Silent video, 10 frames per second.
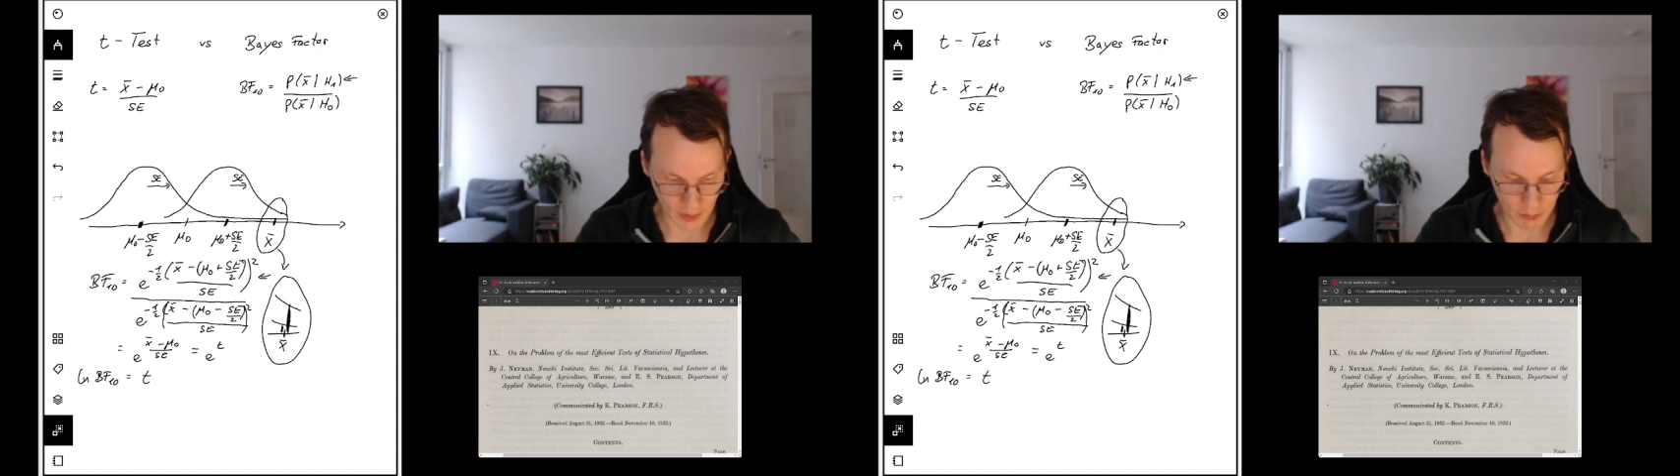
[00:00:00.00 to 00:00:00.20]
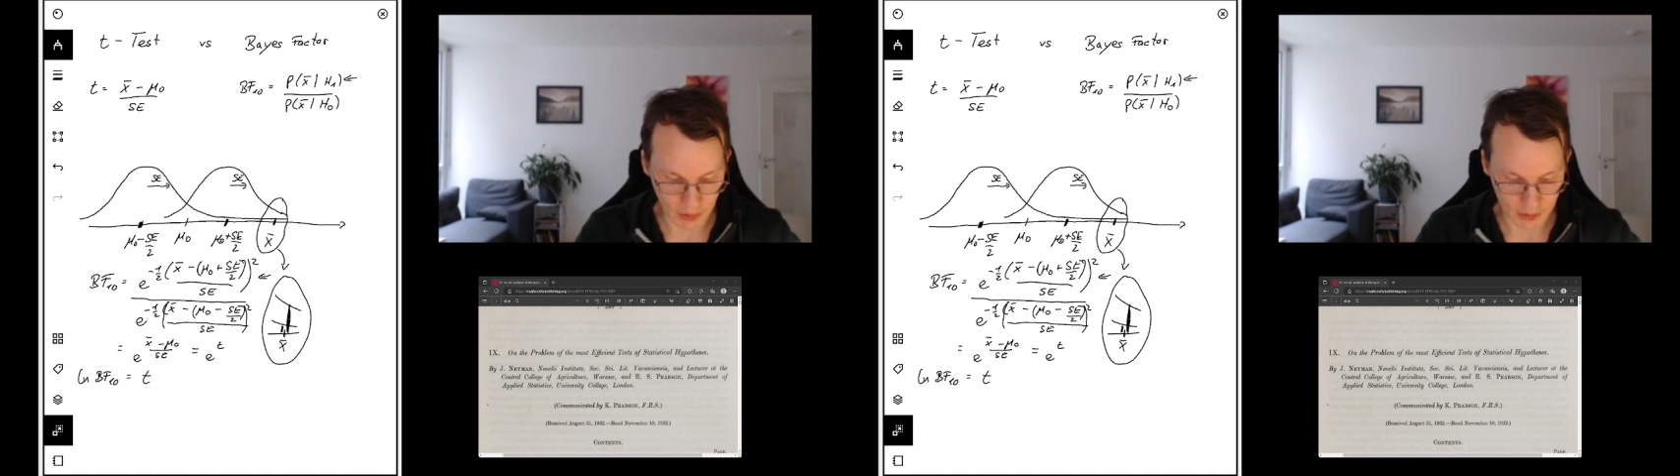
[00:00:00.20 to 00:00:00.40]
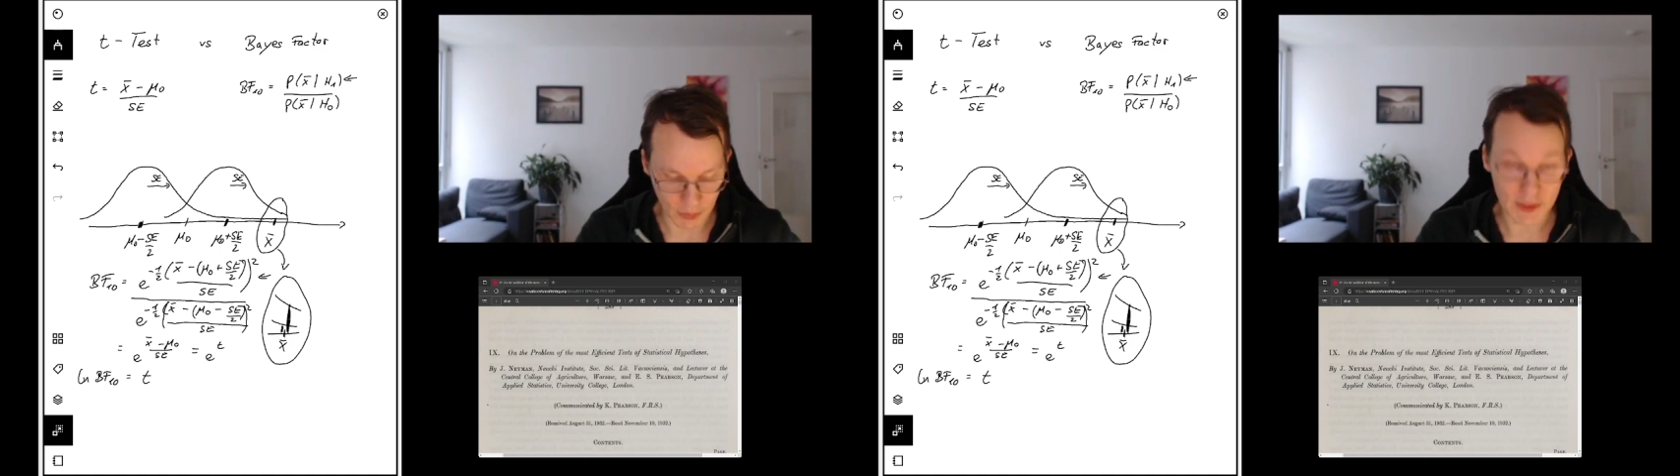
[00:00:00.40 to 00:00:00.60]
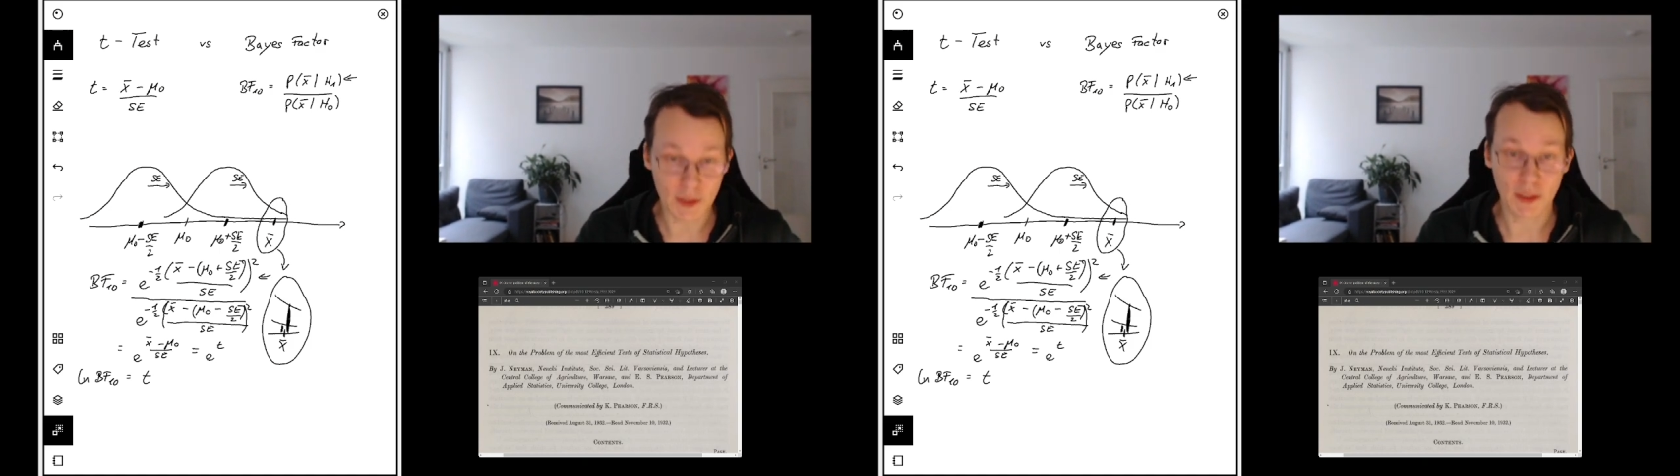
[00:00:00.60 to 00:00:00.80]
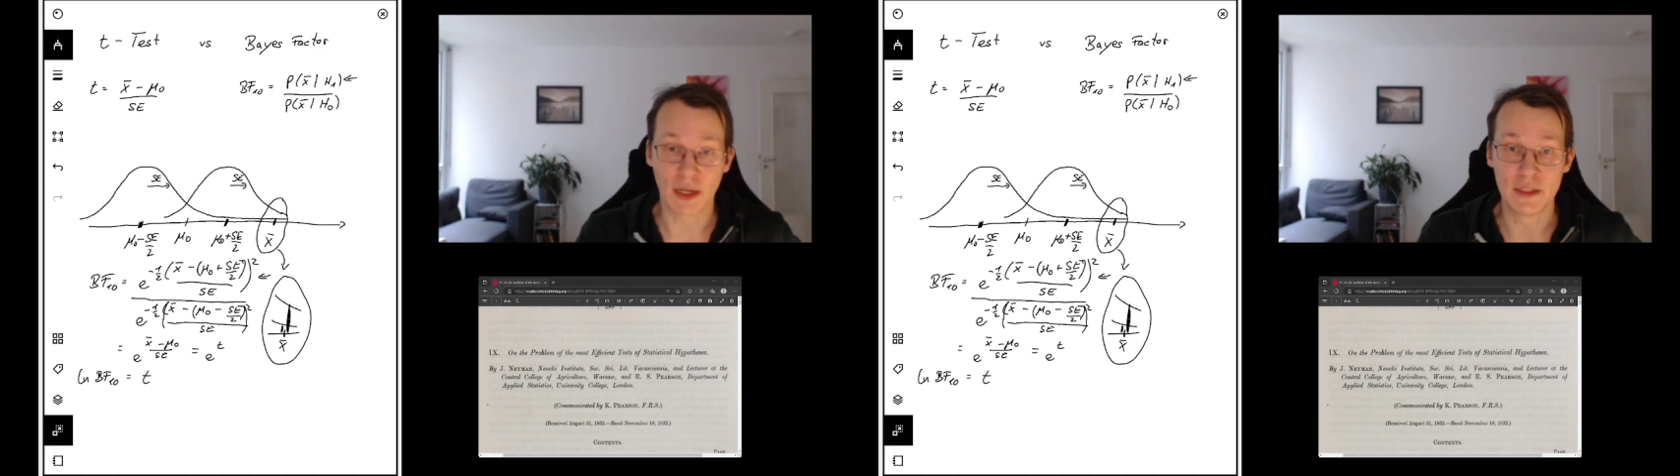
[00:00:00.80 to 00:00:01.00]
But the
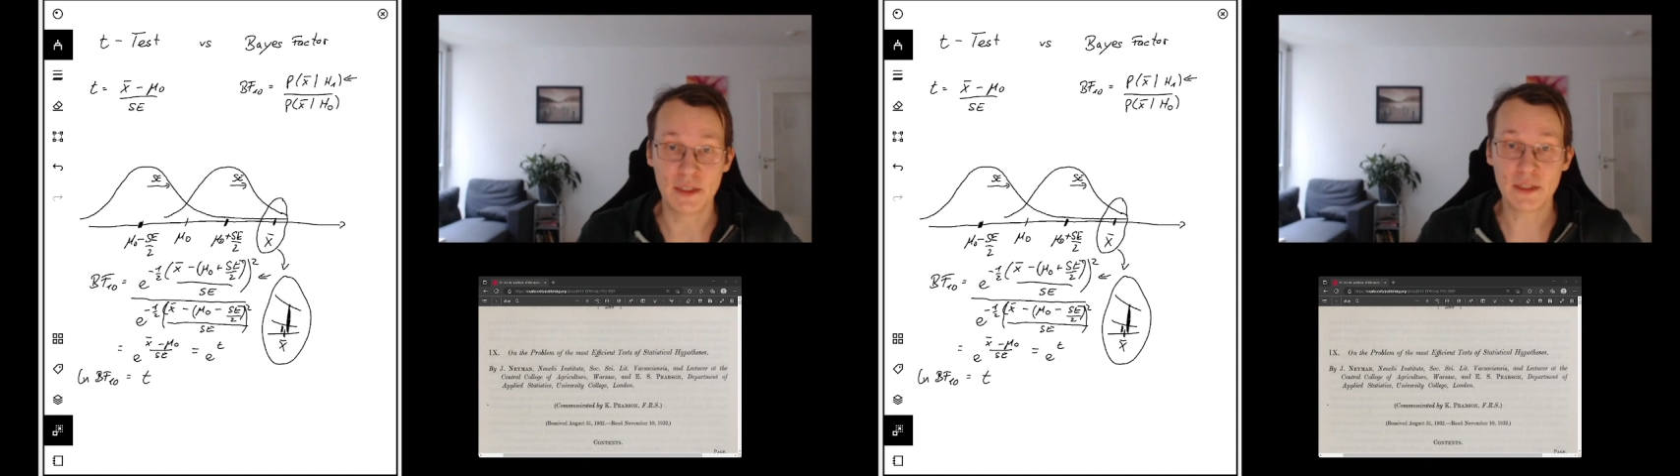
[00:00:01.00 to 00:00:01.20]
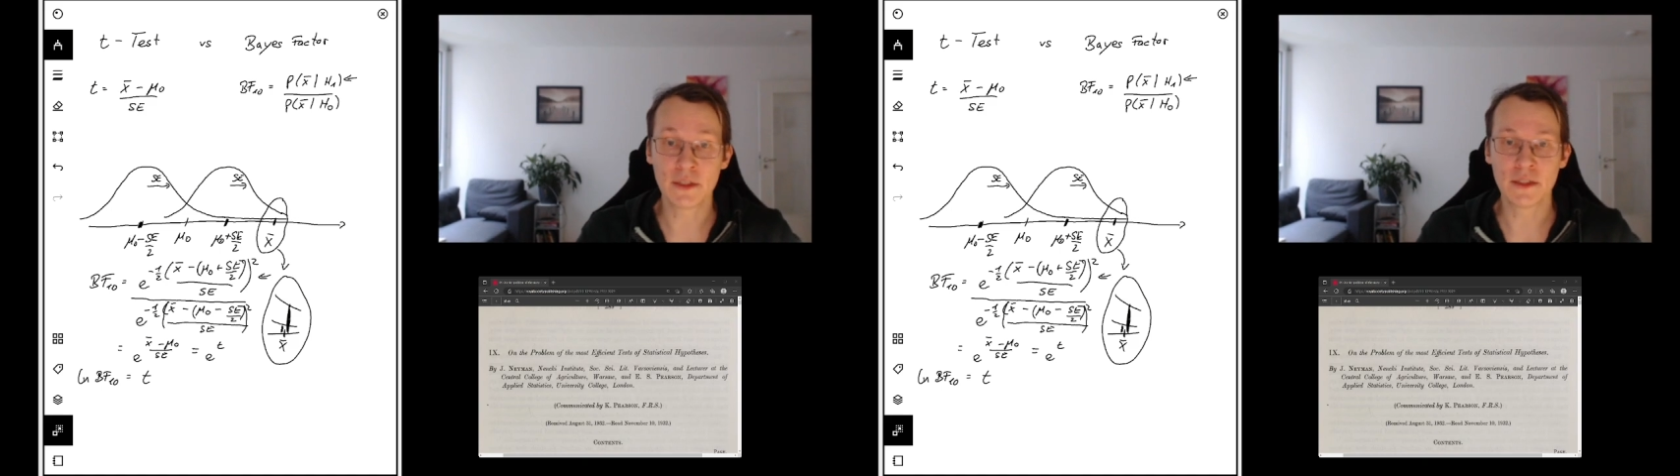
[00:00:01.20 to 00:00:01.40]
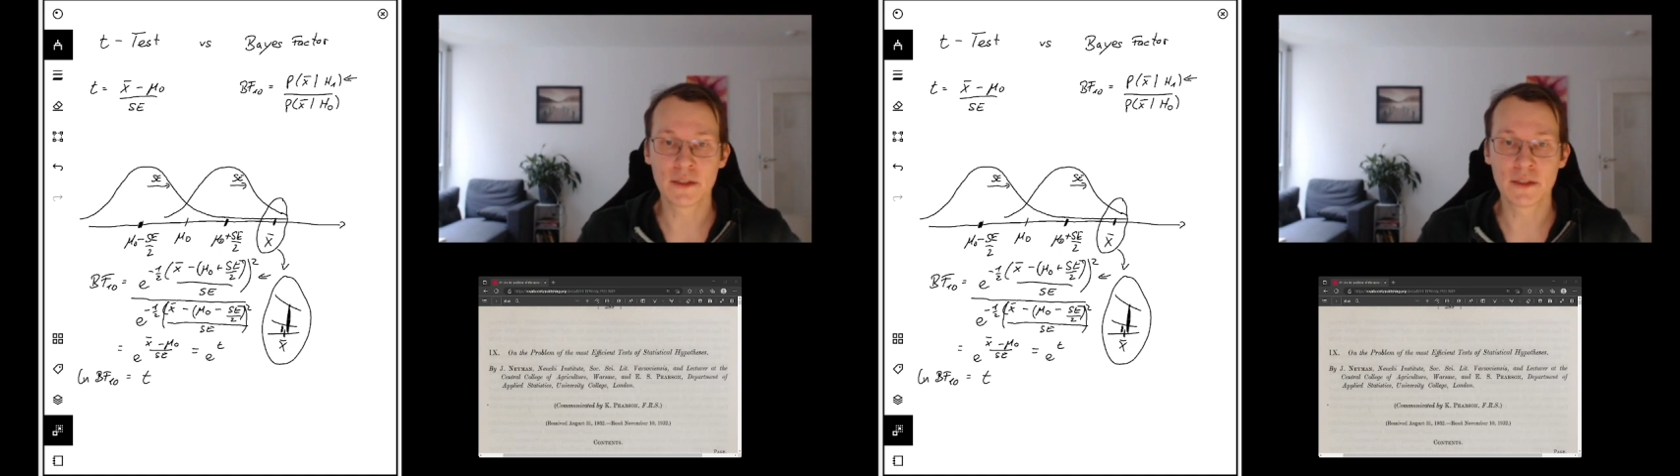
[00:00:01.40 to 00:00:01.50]
basic idea here